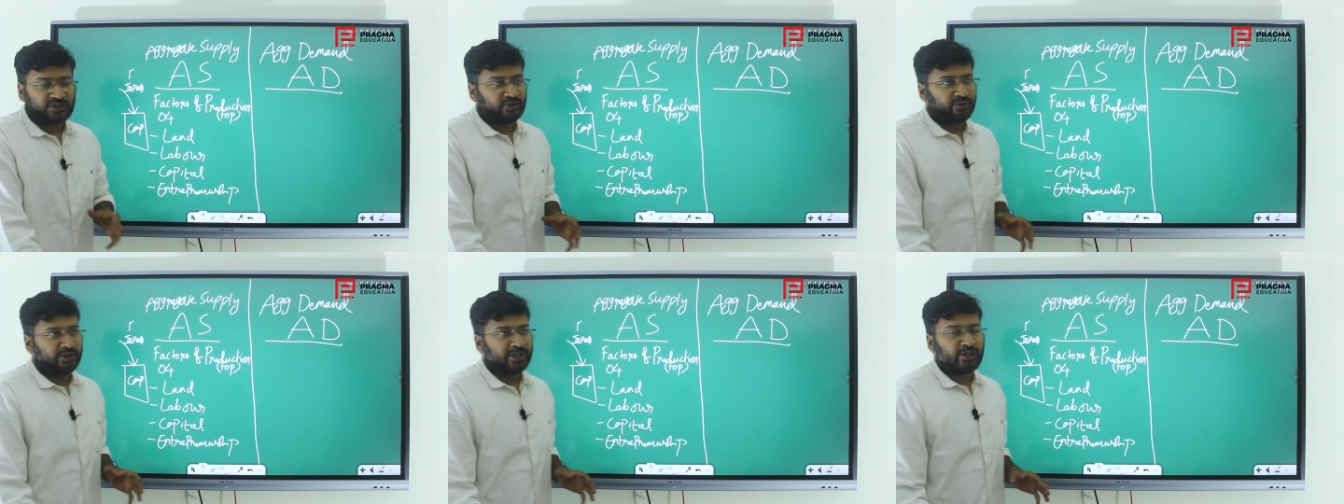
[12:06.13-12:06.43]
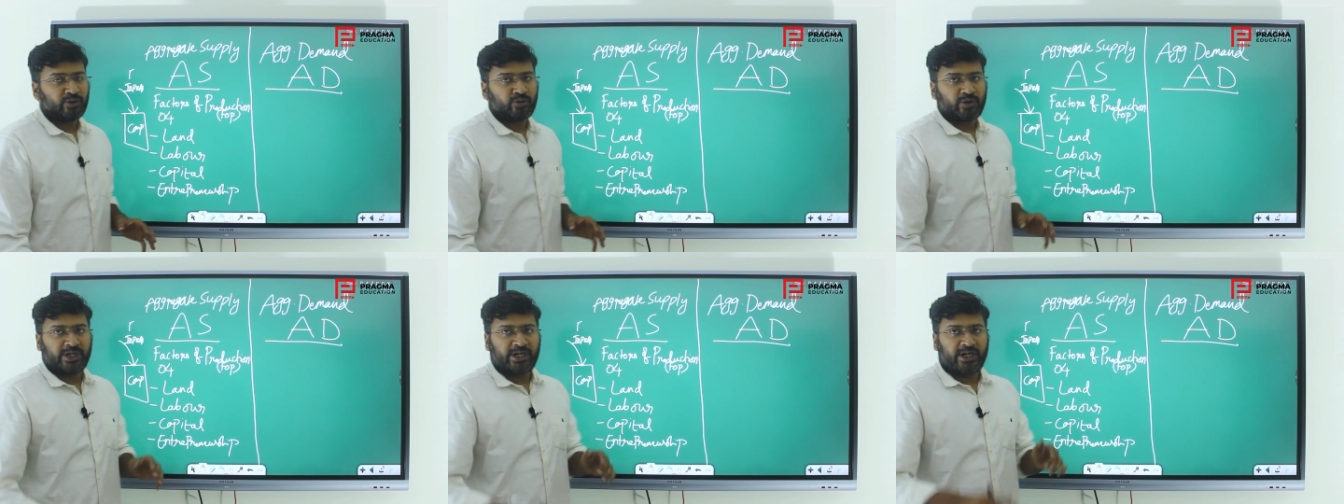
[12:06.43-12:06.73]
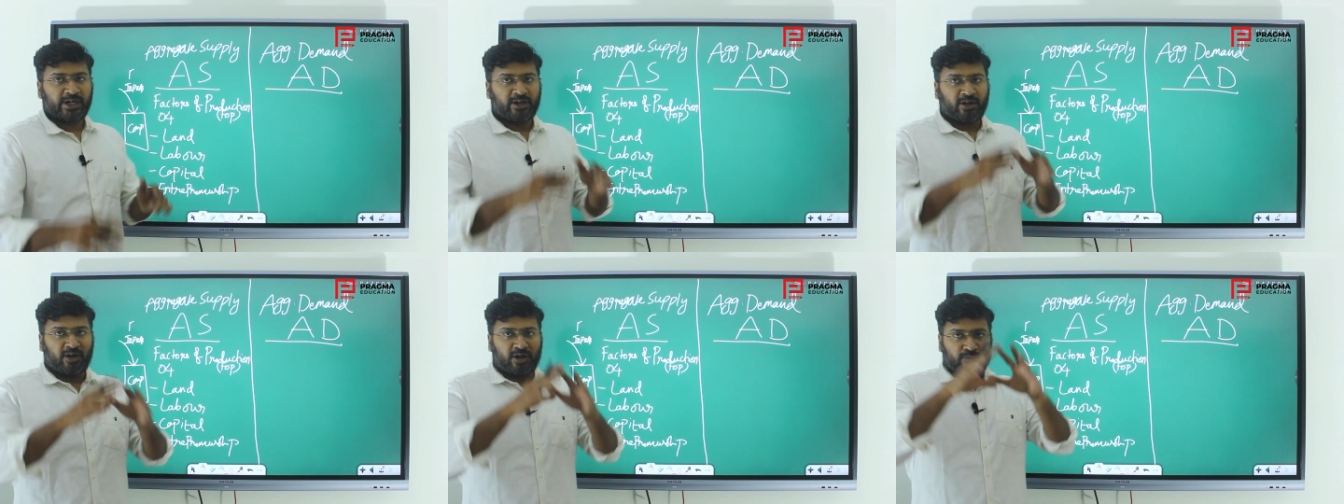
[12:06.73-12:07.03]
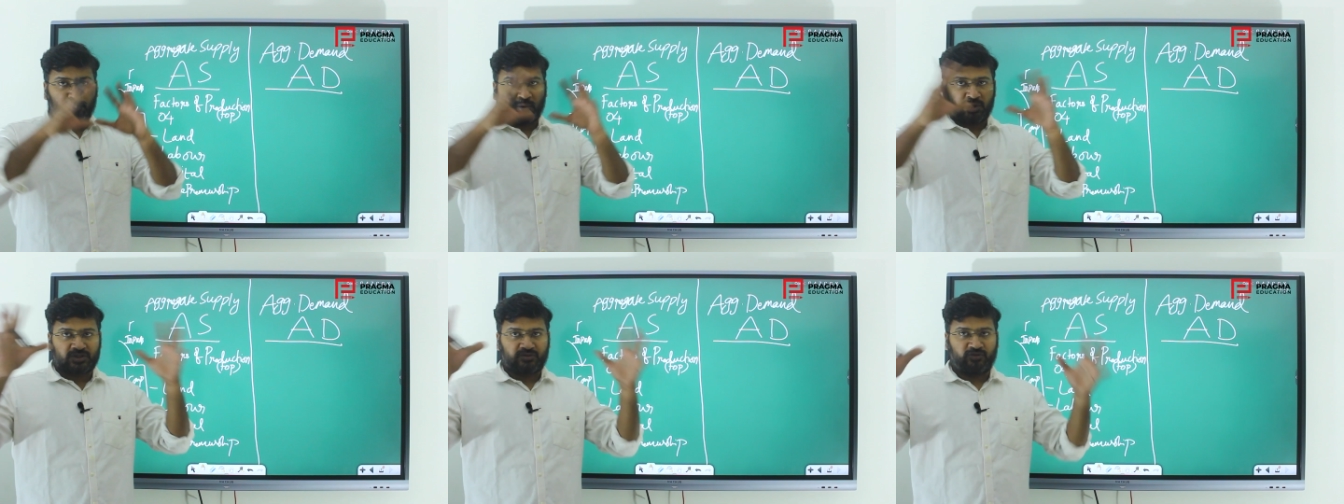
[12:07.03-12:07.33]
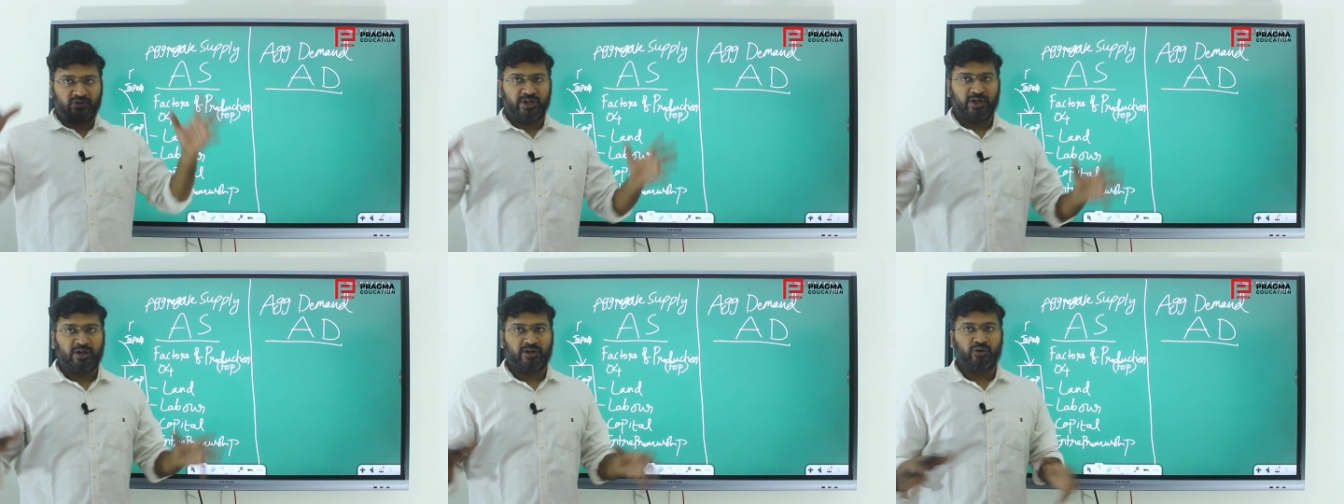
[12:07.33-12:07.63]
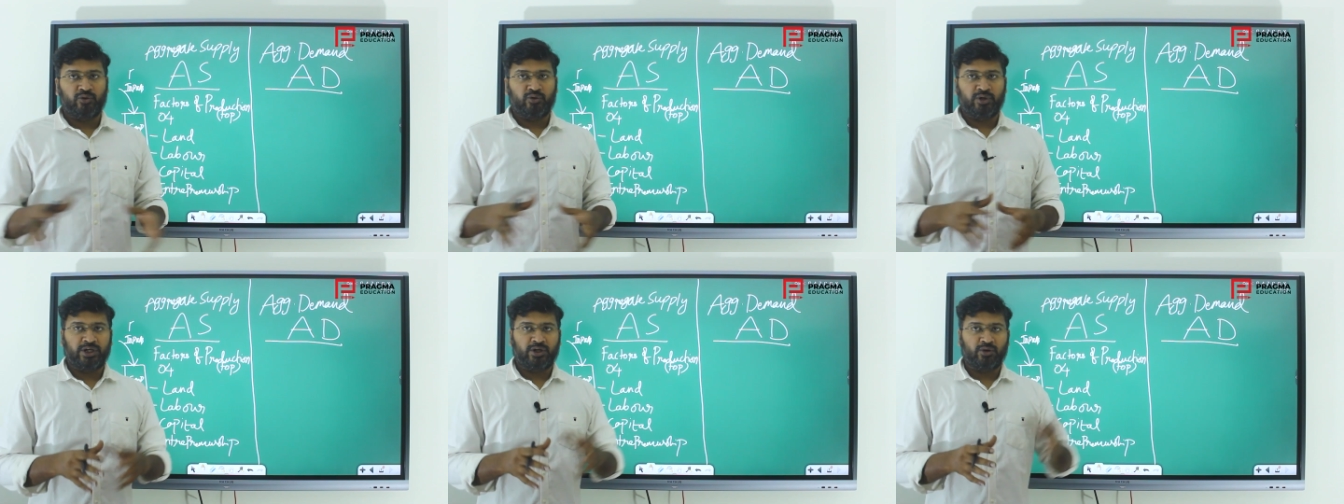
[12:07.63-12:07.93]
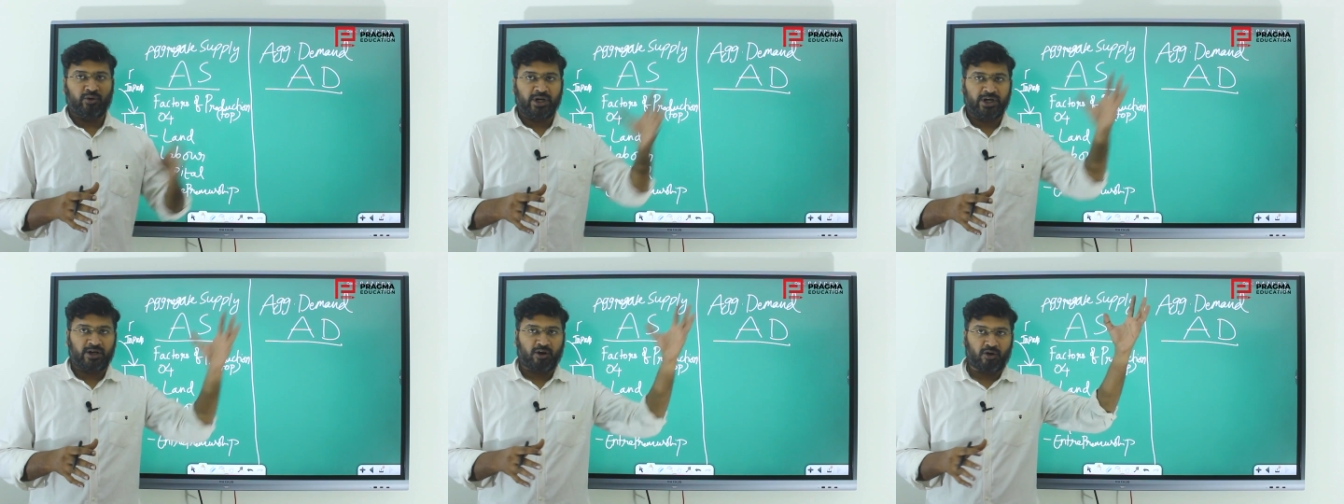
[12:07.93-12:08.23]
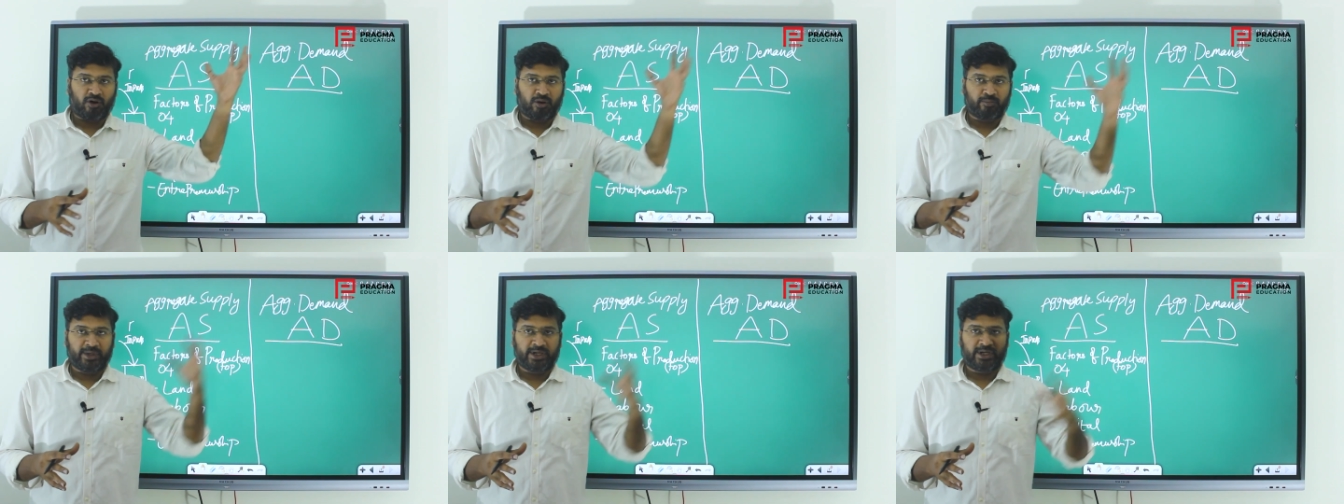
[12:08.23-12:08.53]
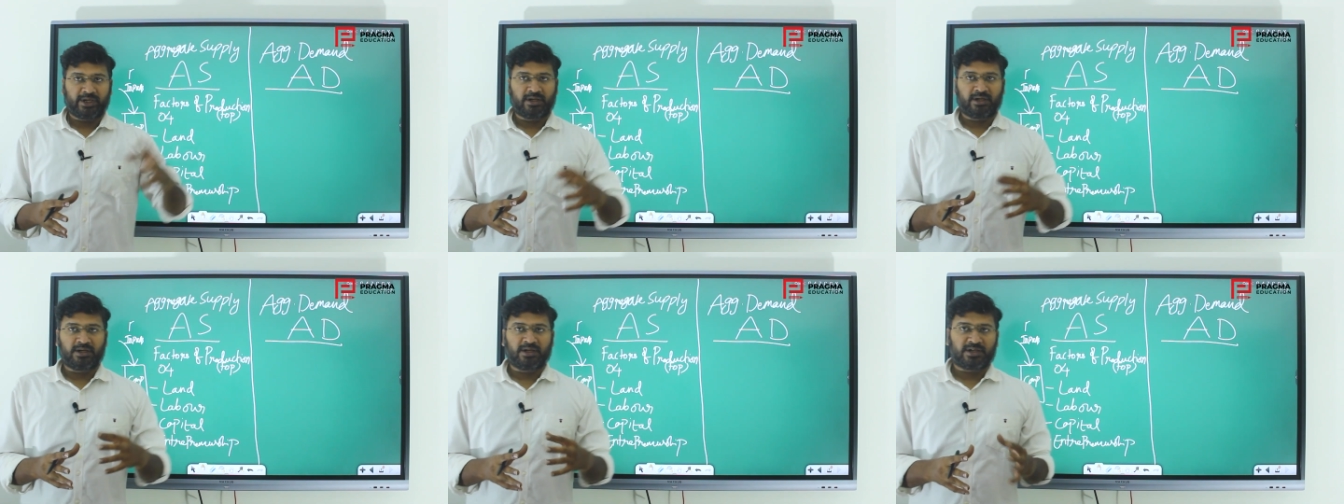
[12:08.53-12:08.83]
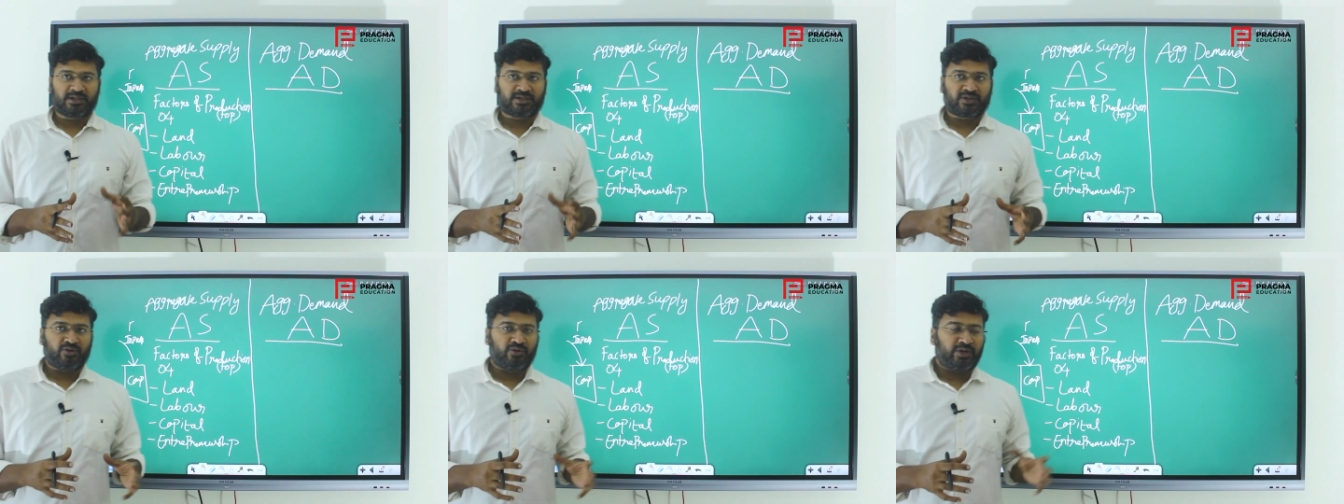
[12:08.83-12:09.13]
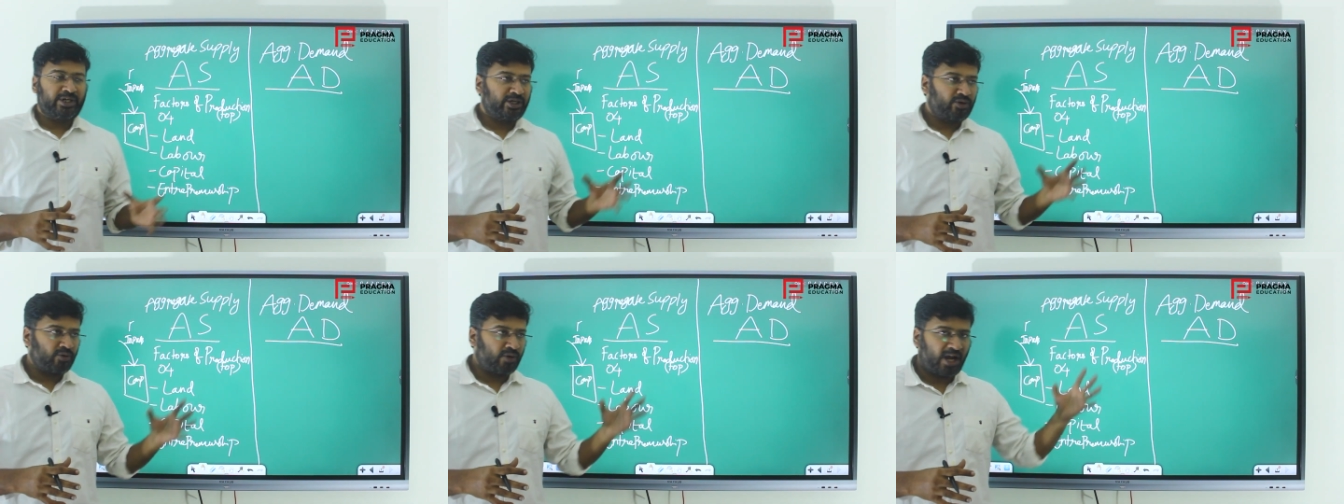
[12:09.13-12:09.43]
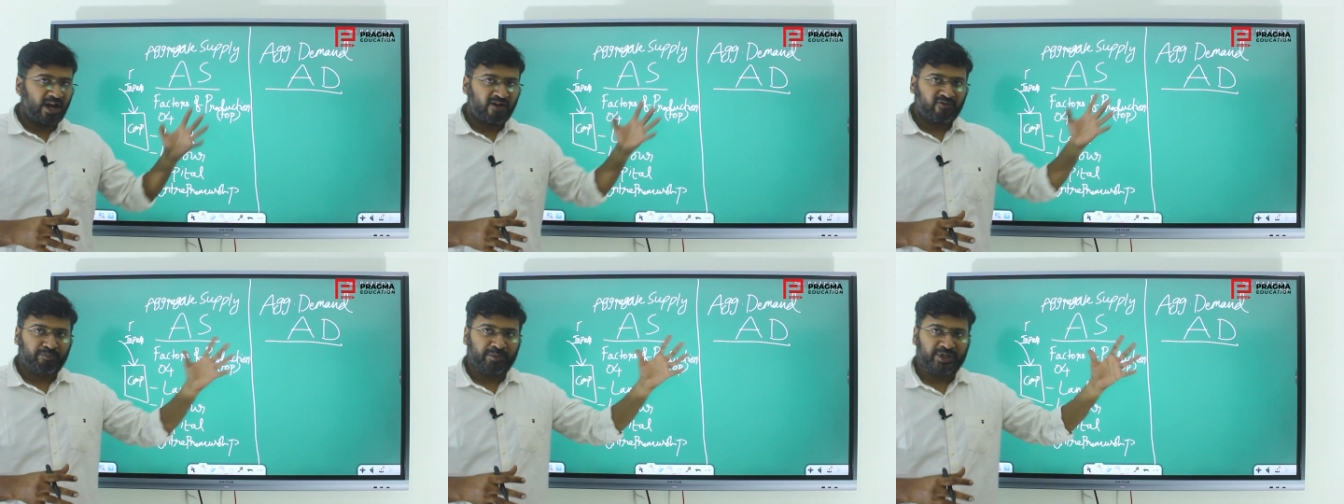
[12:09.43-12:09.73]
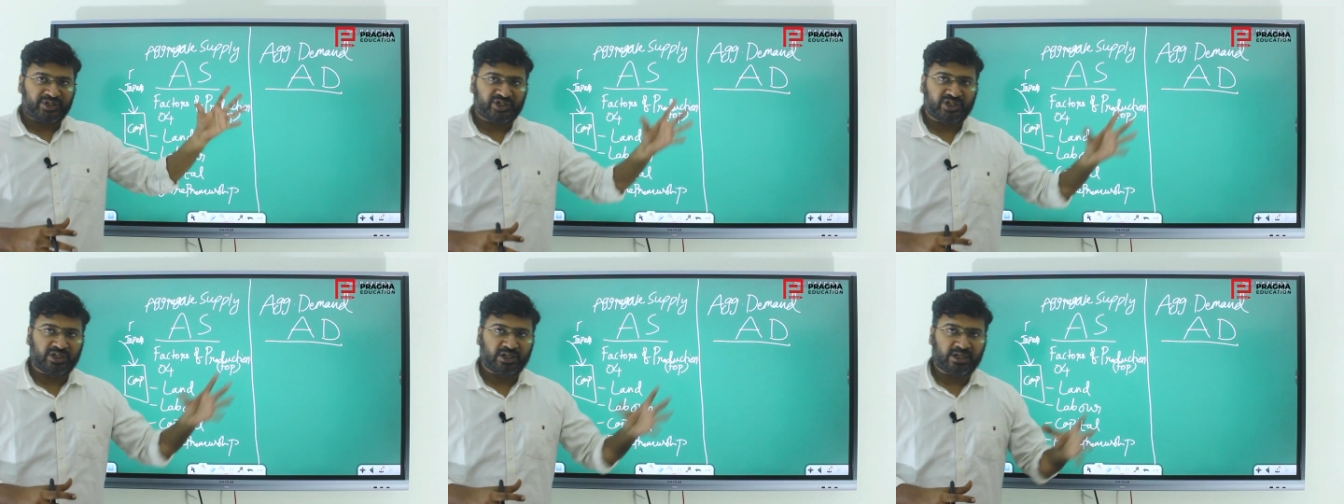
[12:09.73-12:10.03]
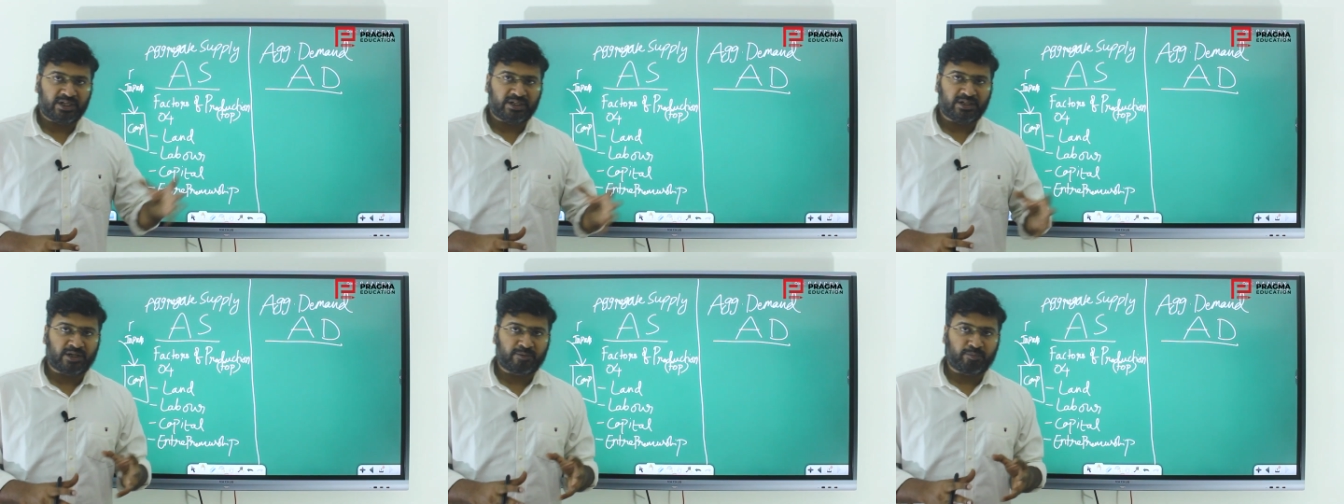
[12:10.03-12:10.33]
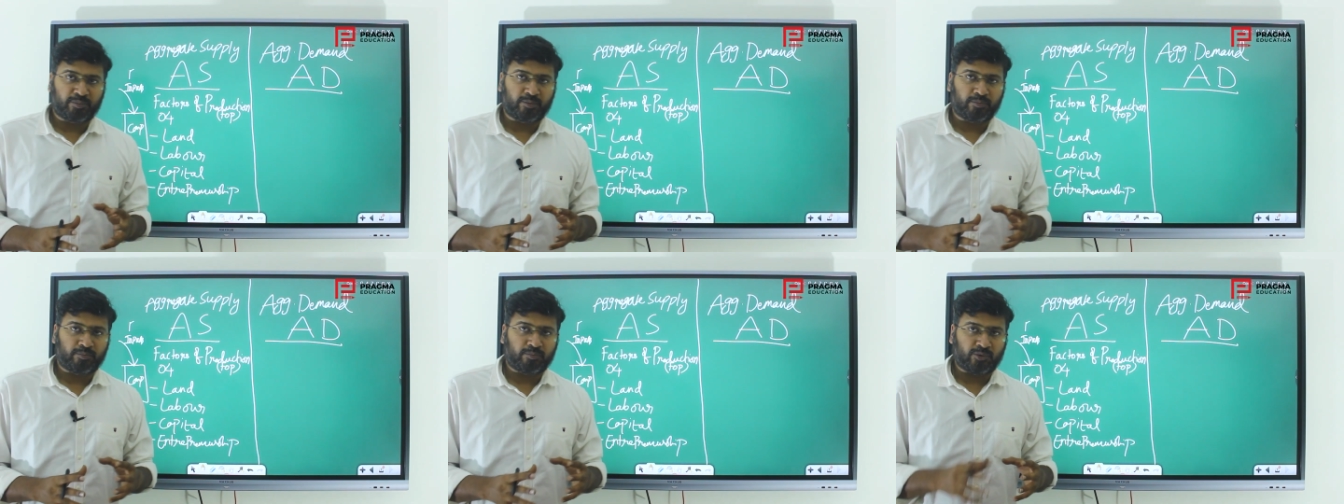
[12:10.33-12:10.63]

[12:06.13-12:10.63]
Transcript: You need to create an atmosphere, you need to get raw materials, you need to have machinery that